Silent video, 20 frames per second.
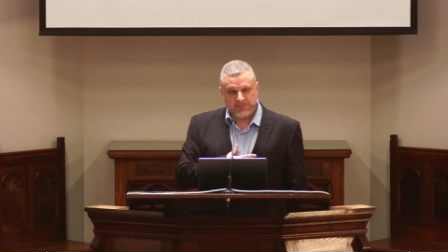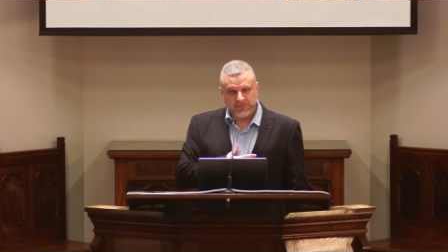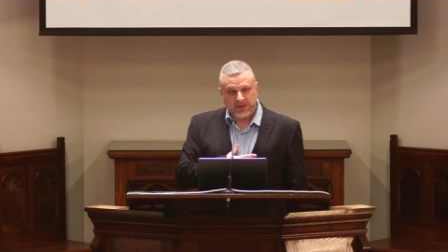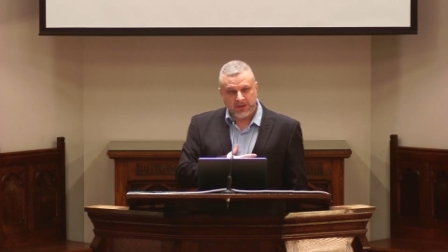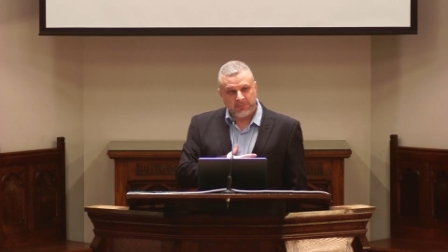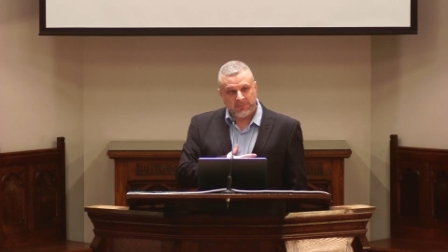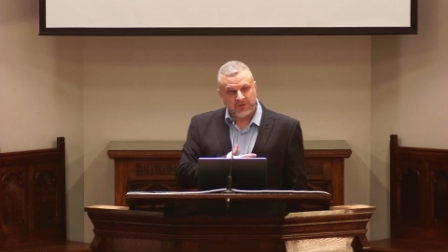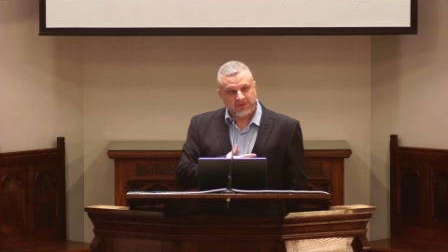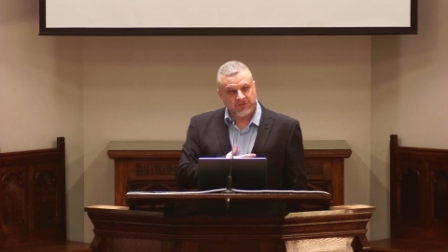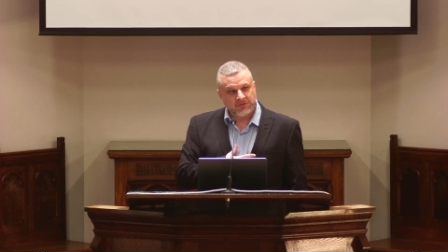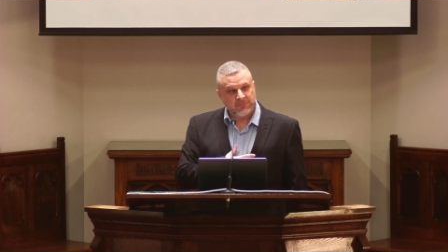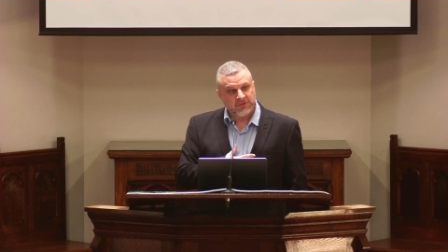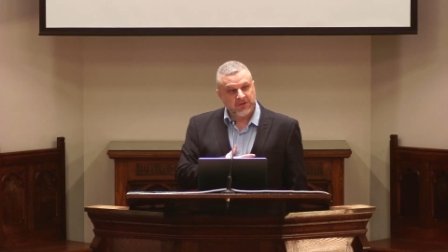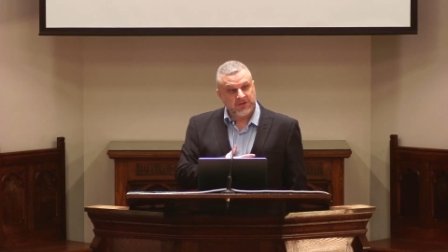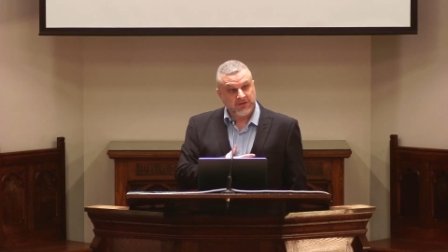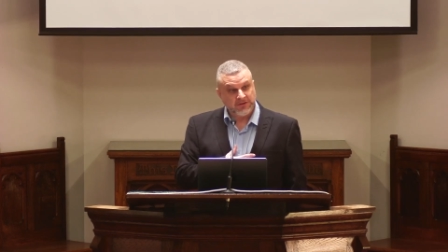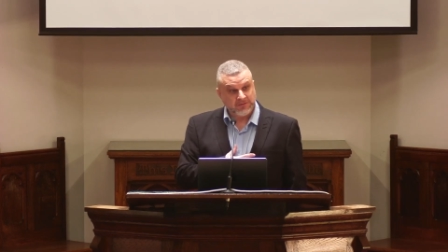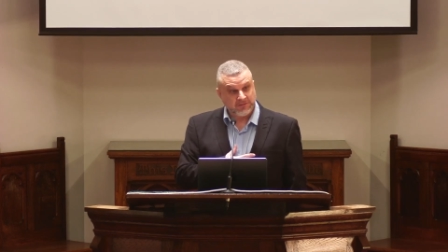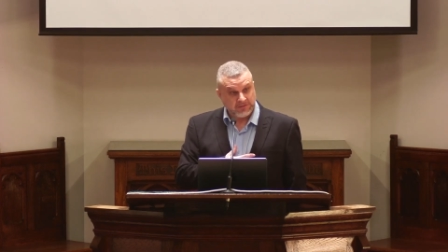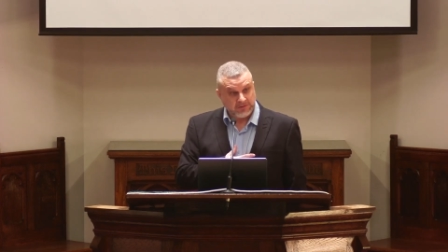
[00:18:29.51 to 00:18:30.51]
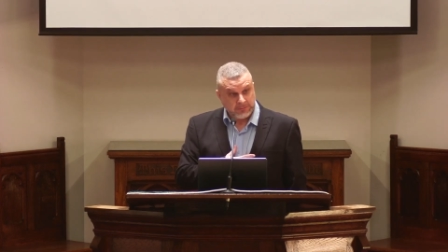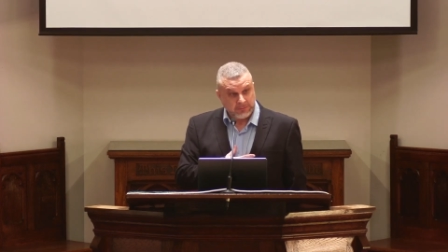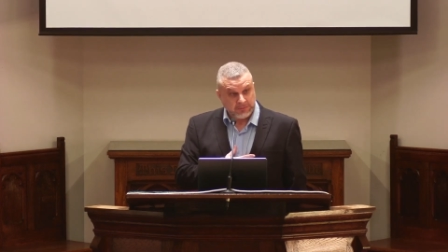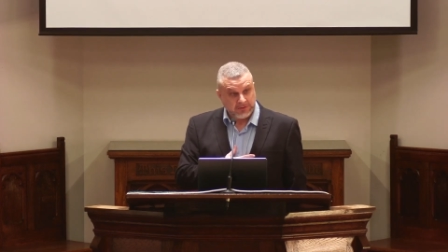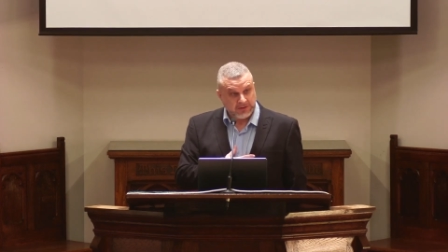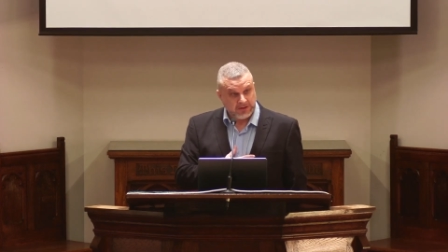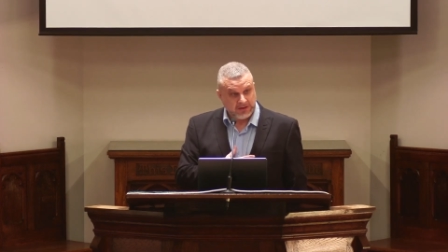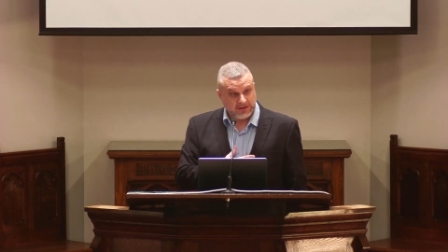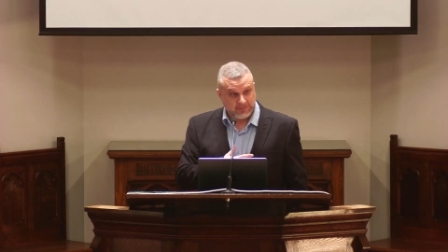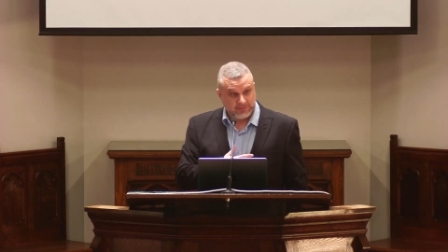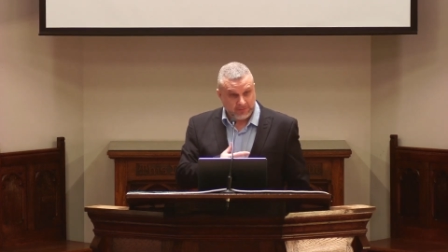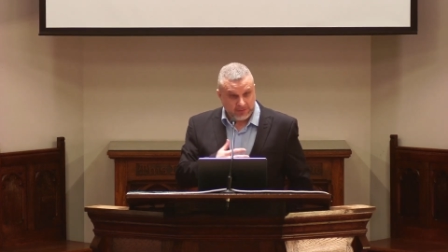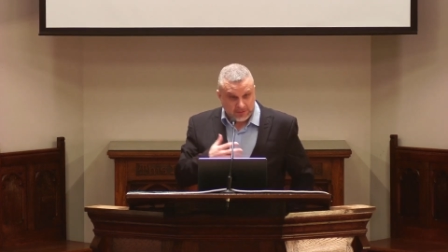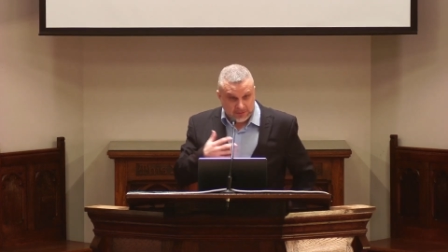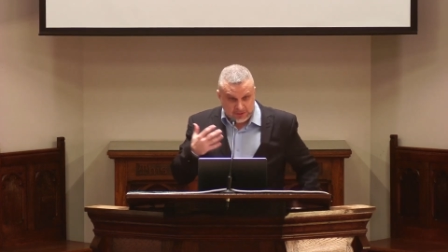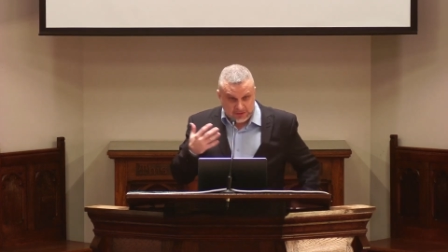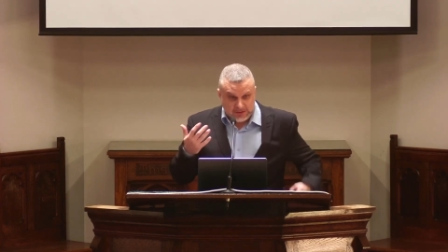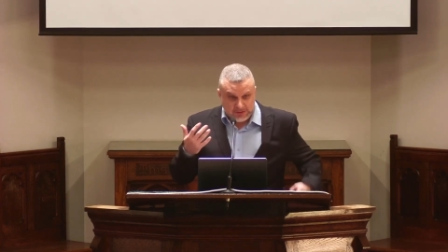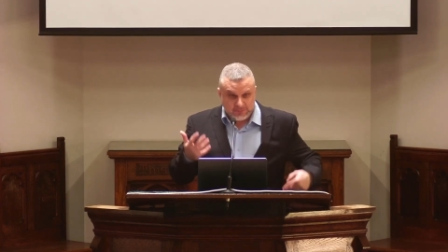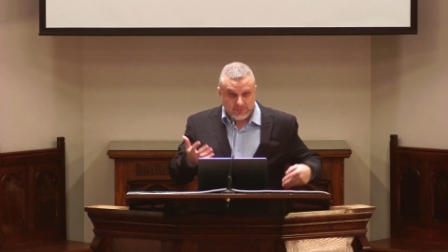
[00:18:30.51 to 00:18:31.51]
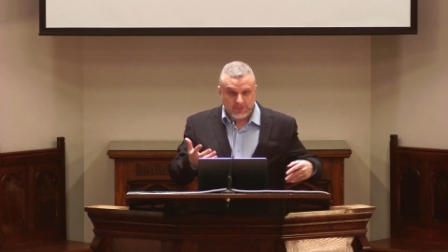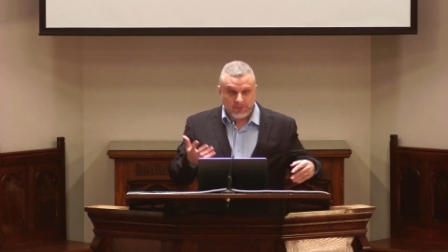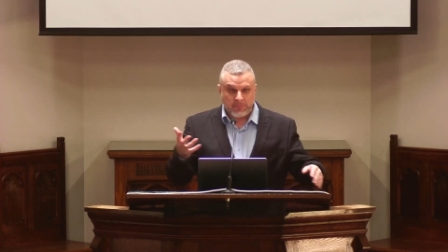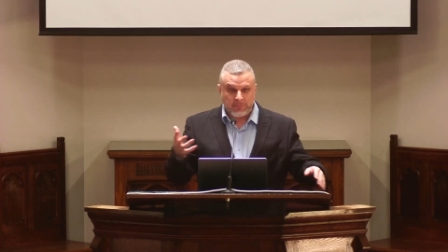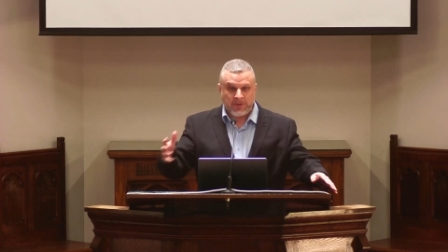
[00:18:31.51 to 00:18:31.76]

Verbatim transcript: That must have been intimidating. Even, even though